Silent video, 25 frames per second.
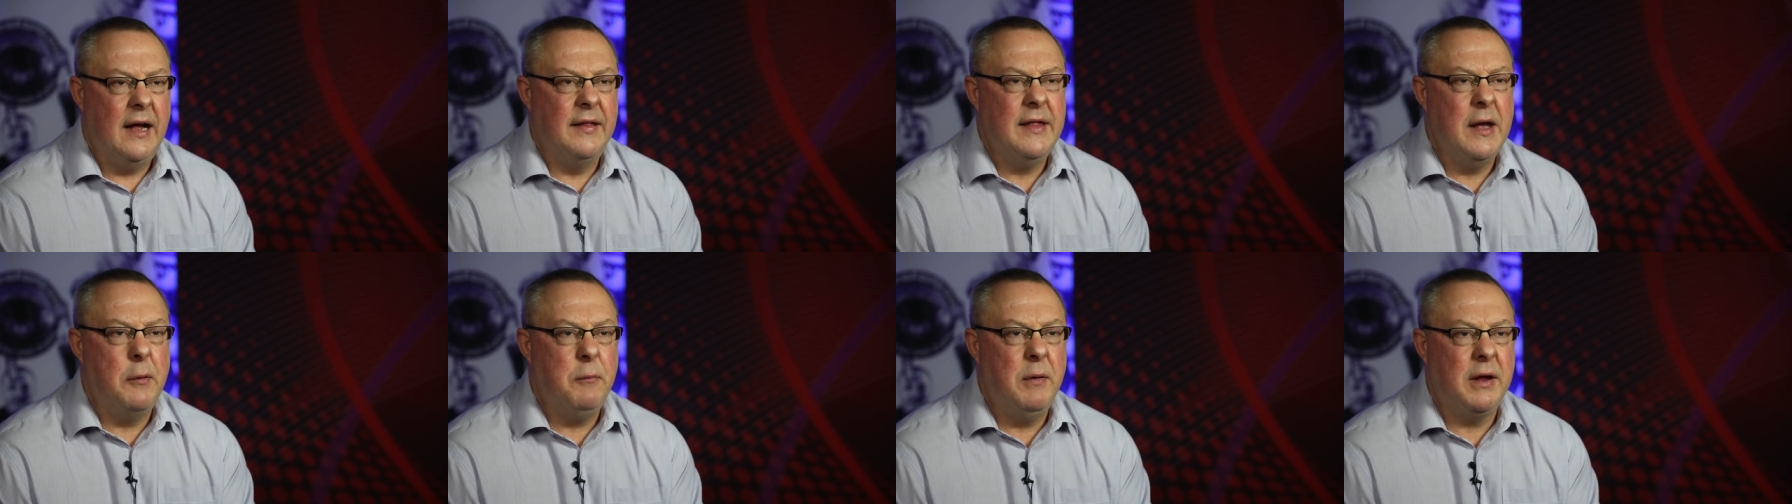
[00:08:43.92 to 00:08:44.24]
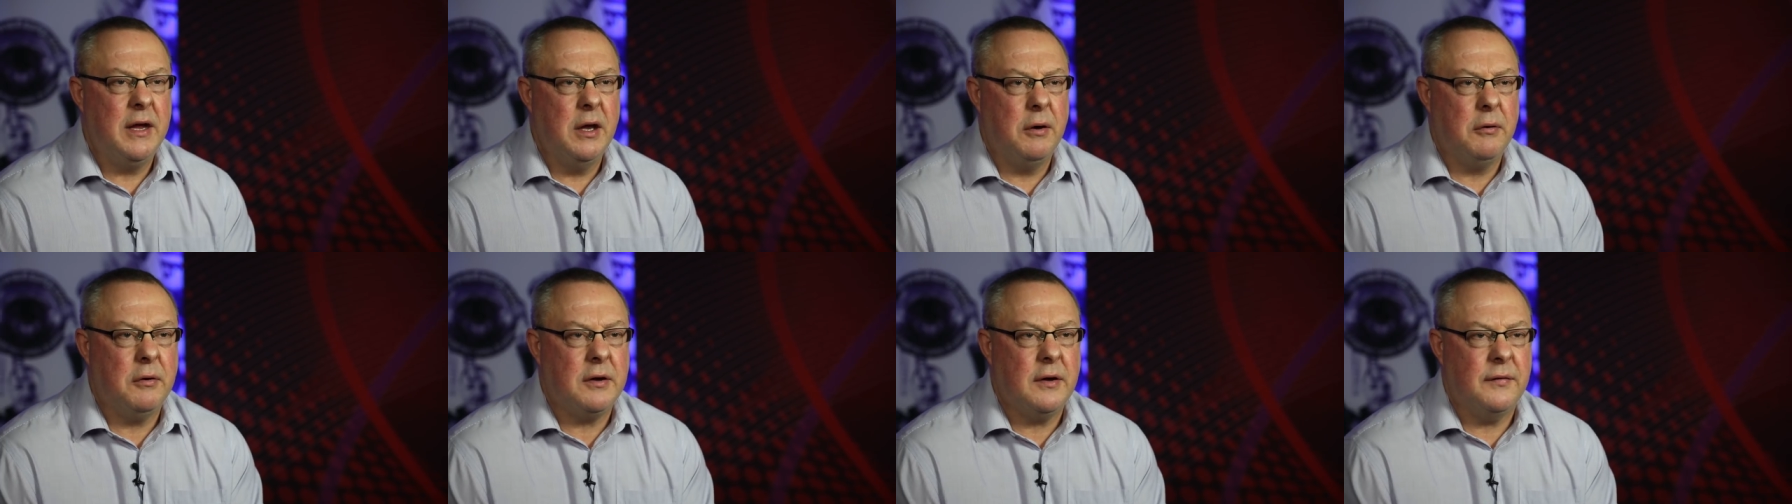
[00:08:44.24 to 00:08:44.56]
And then
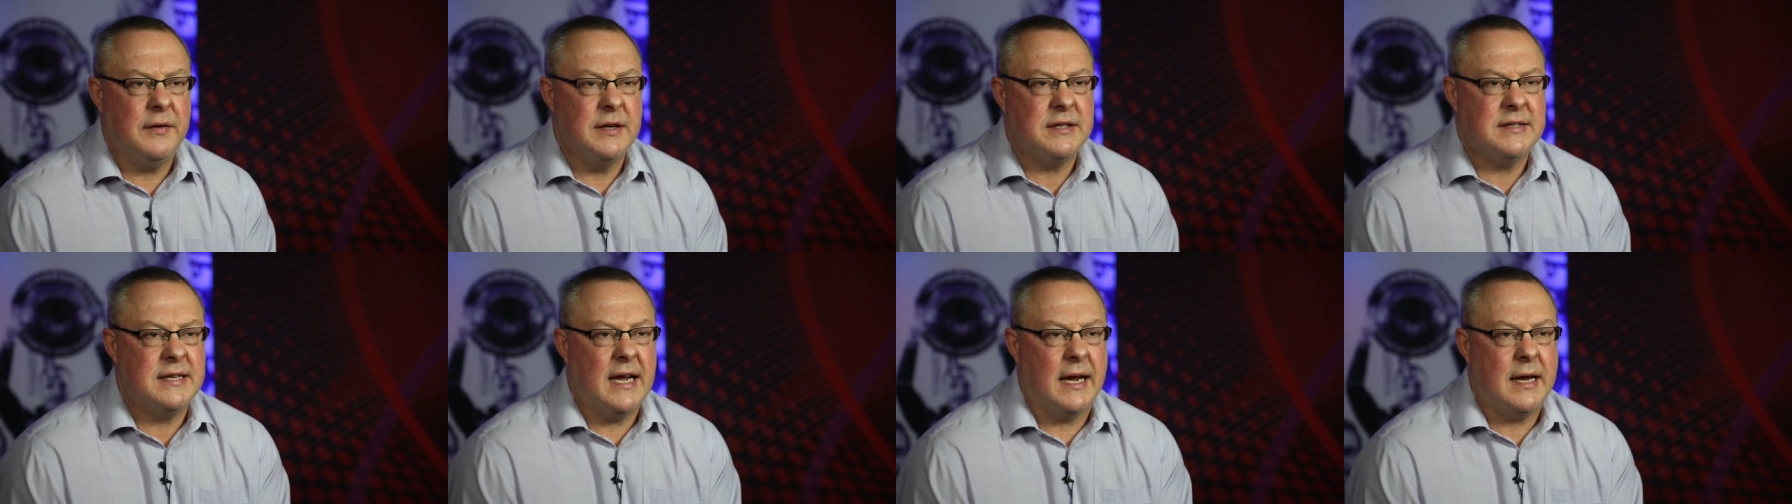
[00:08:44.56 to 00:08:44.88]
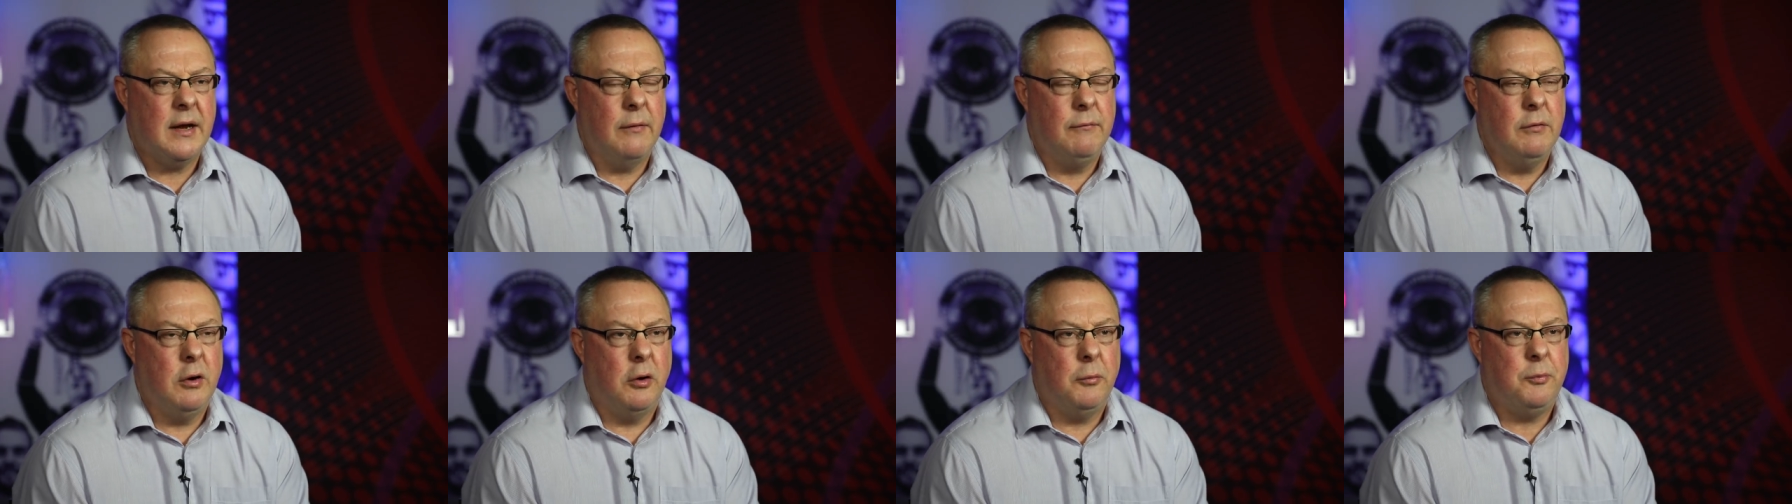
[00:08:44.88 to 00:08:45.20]
when you look at the
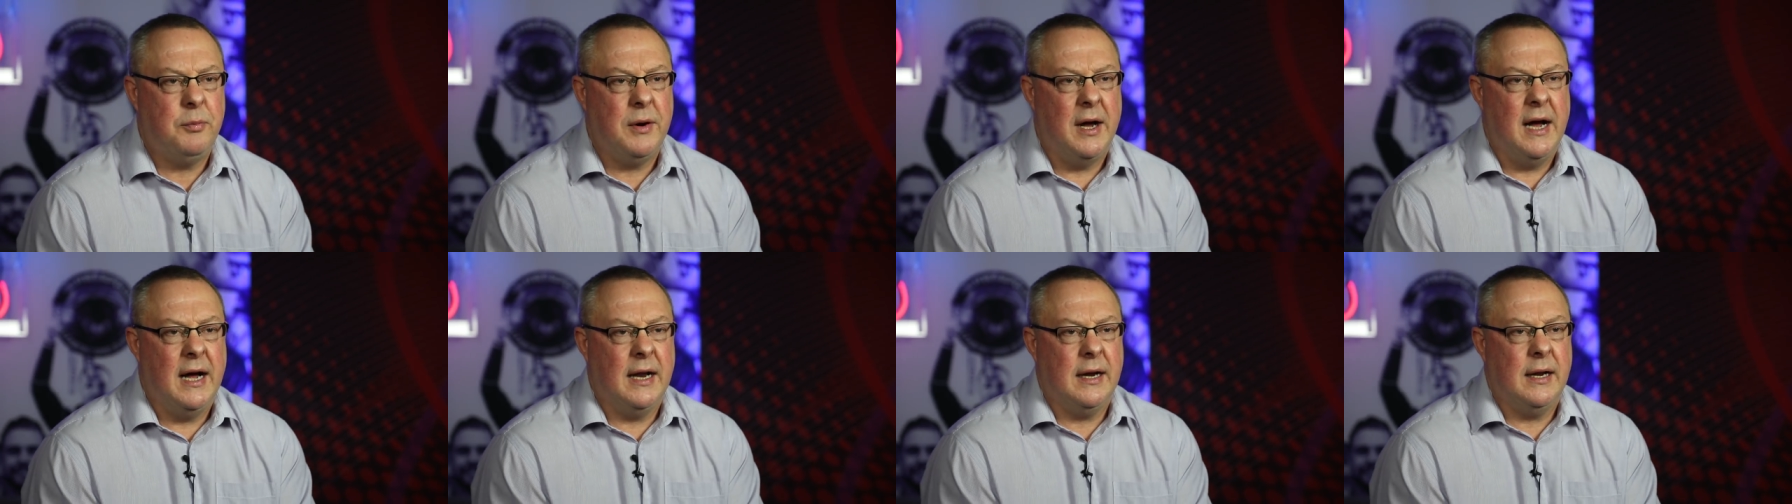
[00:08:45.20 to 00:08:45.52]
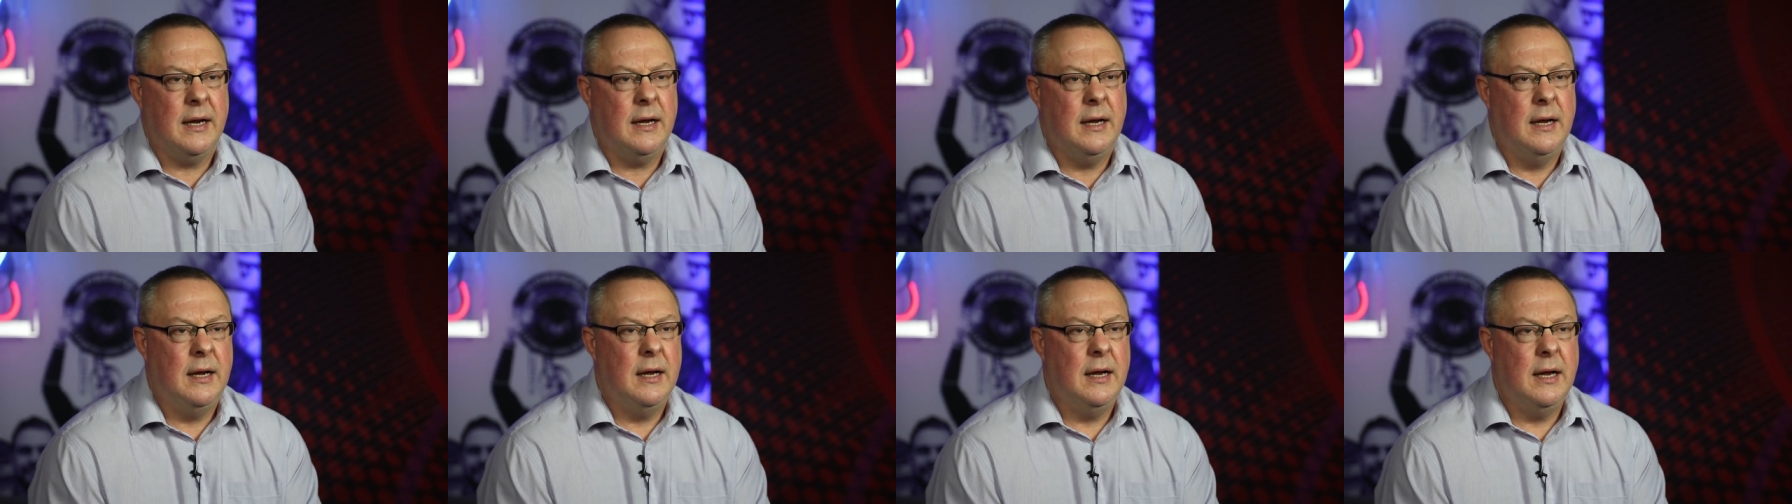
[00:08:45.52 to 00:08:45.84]
second row
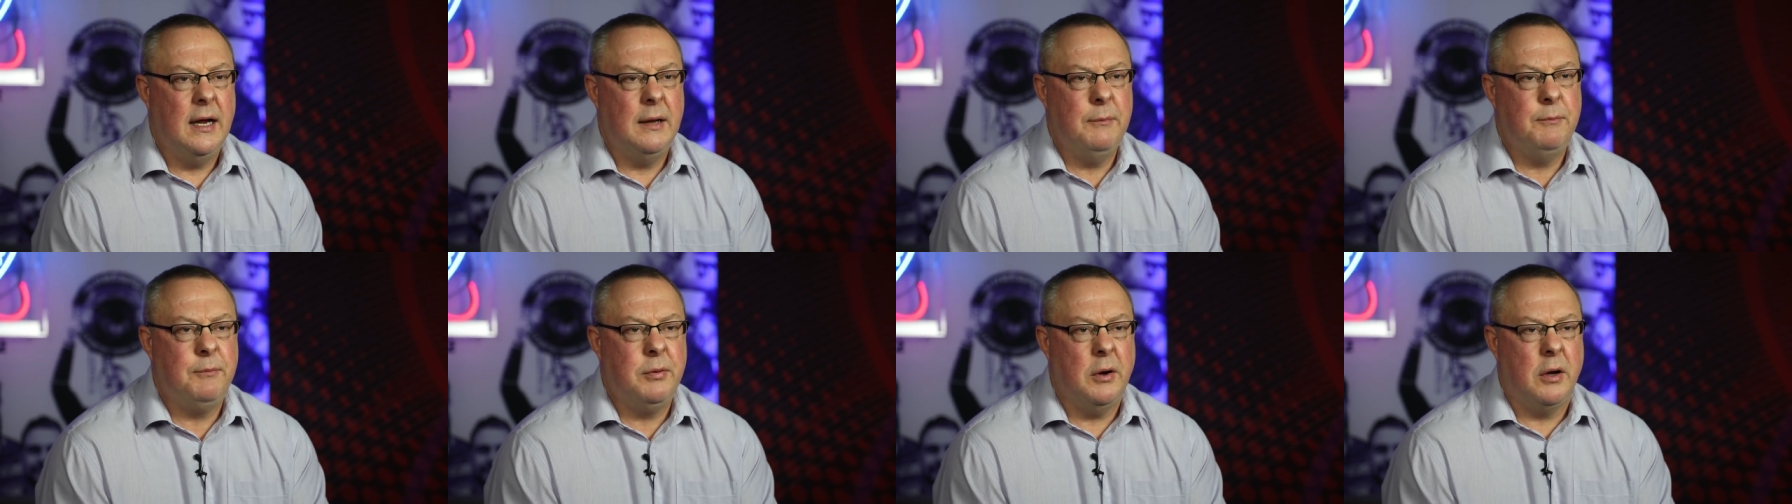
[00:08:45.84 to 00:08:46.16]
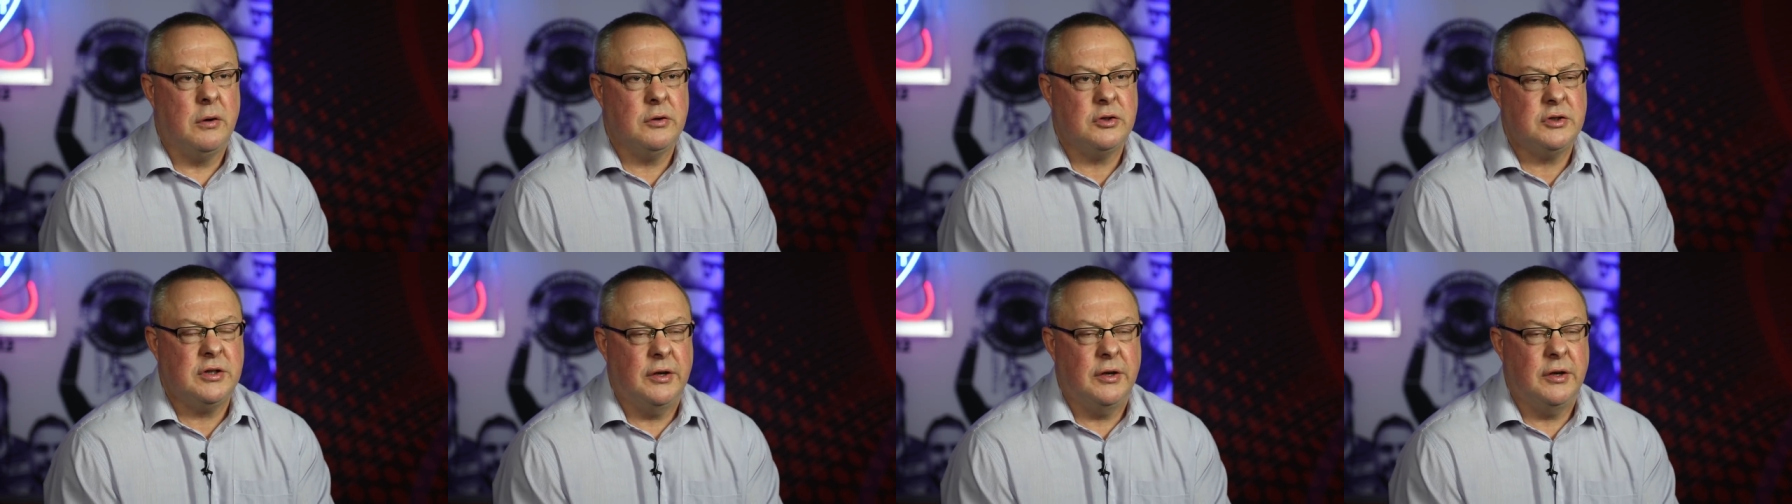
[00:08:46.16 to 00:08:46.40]
partner in Paul